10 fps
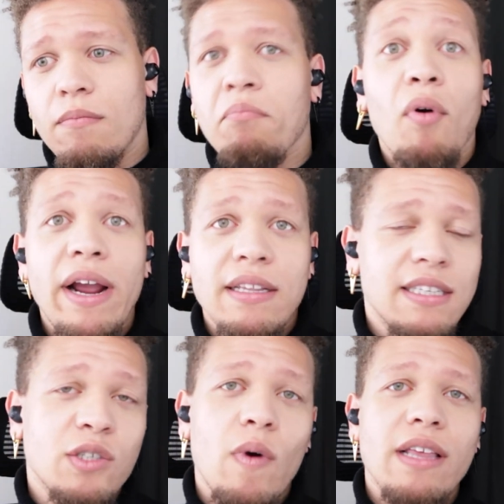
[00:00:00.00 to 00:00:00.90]
brands.
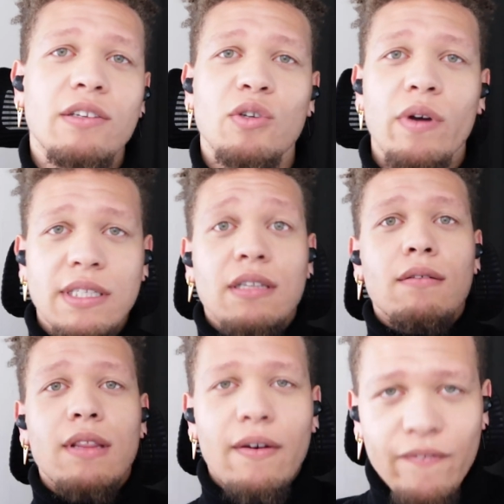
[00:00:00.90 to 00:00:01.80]
That's why there's always
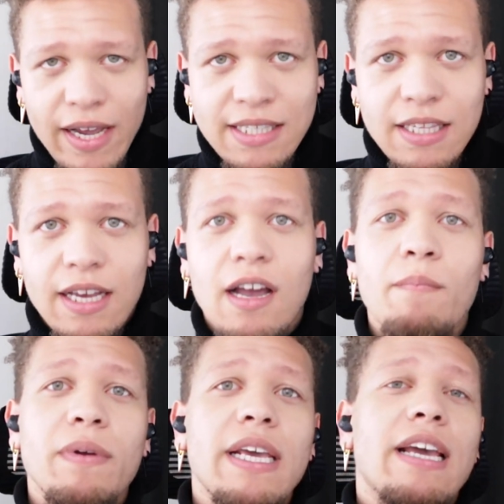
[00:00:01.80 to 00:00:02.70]
the face of the
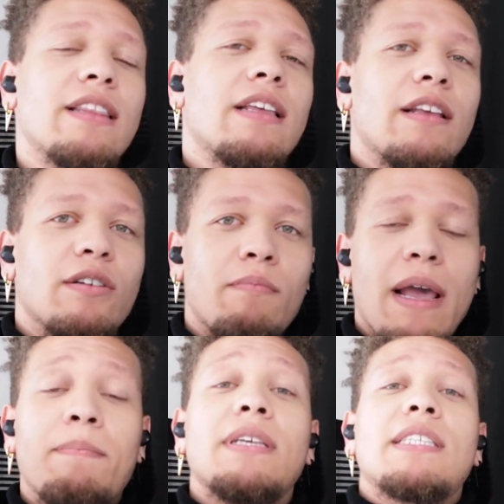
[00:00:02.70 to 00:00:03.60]
company, and then there
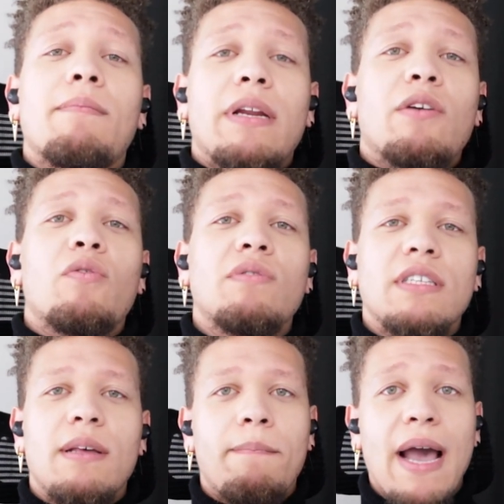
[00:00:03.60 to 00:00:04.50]
might be somebody who's
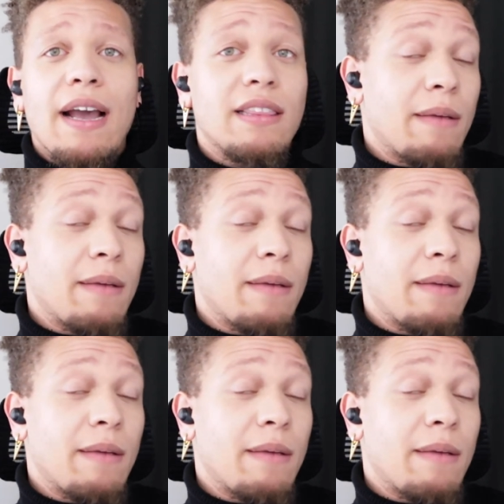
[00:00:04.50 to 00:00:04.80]
in the back.